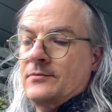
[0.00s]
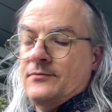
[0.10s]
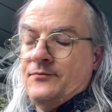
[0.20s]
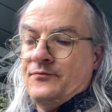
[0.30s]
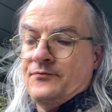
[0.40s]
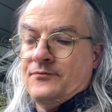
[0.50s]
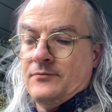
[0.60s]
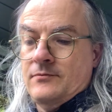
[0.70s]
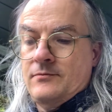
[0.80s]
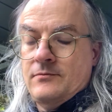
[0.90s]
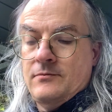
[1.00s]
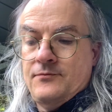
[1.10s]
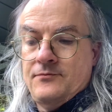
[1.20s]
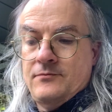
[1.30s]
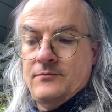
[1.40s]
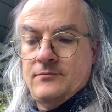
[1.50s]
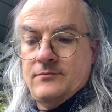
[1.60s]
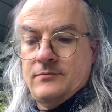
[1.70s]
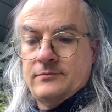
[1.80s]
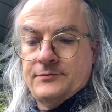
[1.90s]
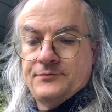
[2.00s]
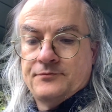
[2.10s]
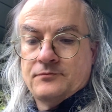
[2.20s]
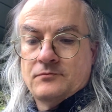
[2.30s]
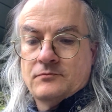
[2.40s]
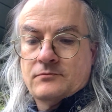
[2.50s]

Nobody speaks.